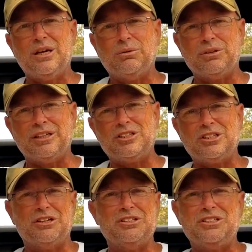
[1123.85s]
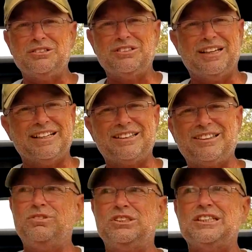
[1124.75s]
we're gonna charge you like
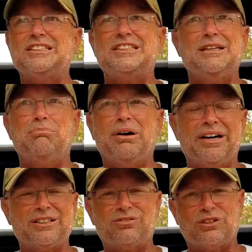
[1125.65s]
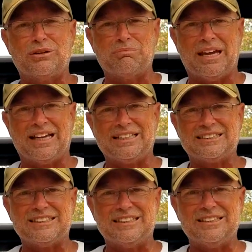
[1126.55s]
$60 for a
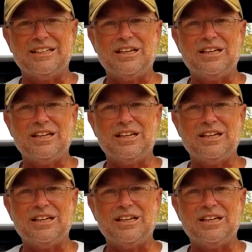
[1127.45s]
magazine